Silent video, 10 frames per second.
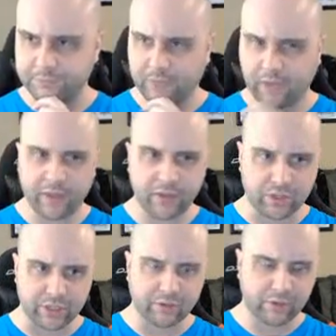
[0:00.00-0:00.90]
than
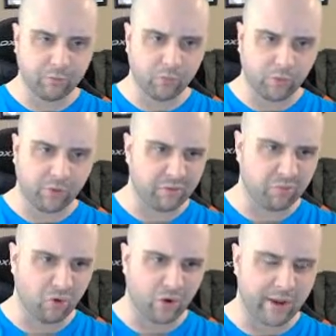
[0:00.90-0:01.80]
just creating
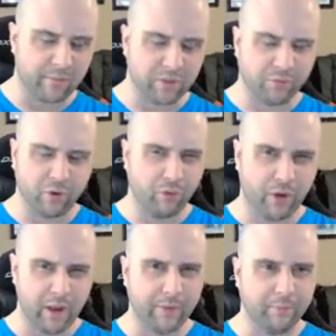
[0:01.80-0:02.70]
programs or
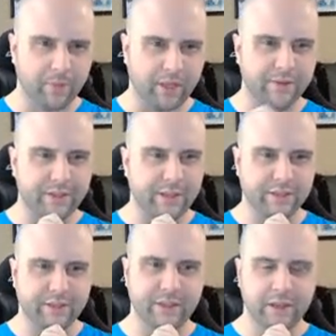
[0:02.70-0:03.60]
programming, because
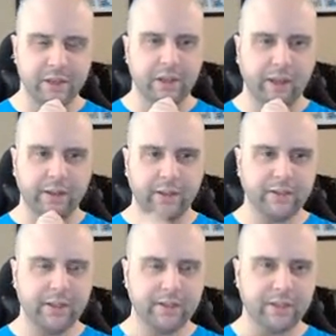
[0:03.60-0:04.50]
it's
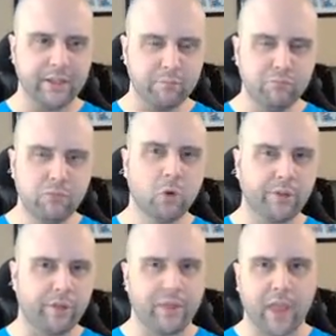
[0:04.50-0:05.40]
more
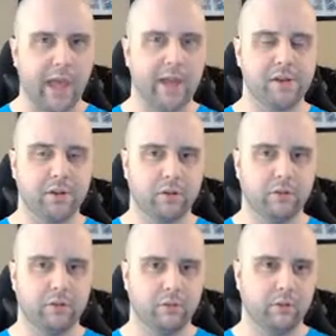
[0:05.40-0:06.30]
than that
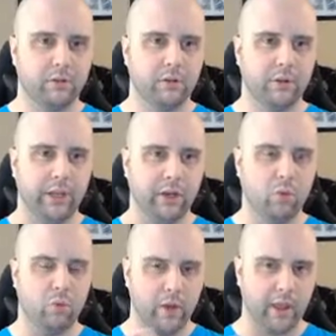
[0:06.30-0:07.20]
in a
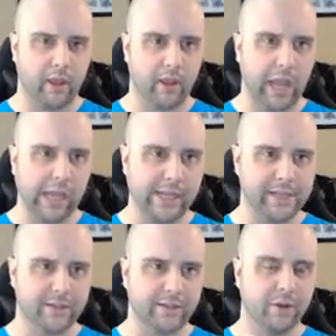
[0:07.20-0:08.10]
way, and
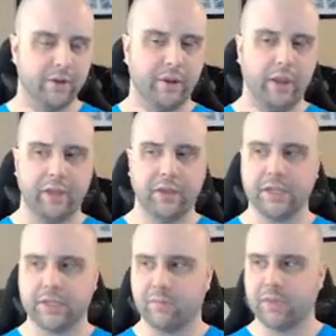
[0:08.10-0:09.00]
I think
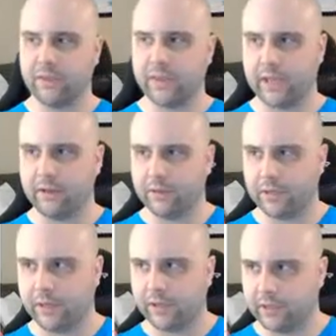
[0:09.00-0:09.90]
it's something that
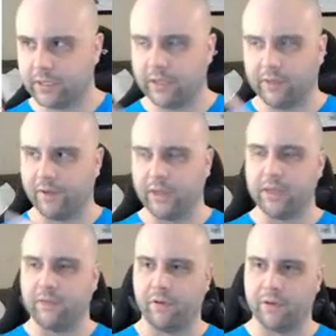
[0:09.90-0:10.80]
if I can
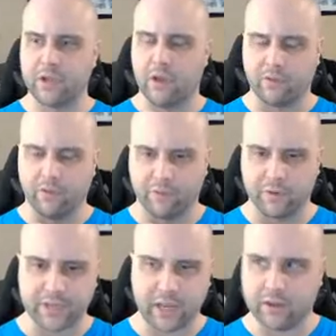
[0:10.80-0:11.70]
get philosophical for
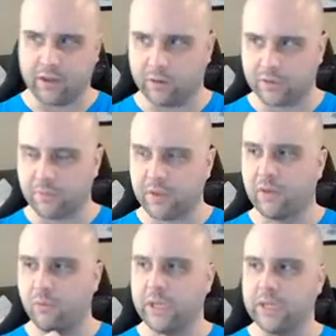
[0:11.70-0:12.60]
a second here, it's something
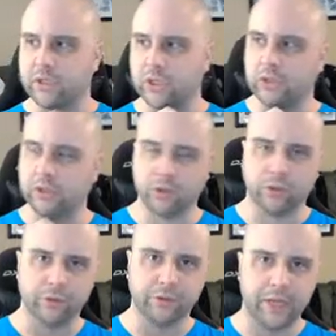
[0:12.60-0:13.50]
that we need to
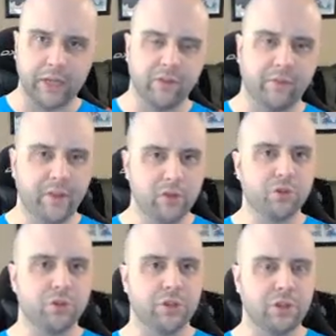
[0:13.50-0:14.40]
learn in the
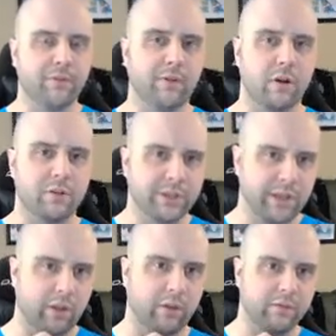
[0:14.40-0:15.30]
future to do for
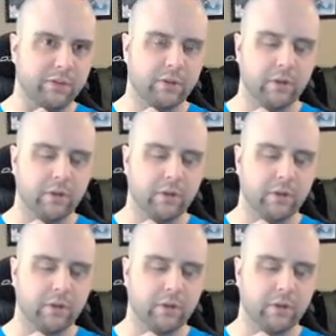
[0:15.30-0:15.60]
ourselves,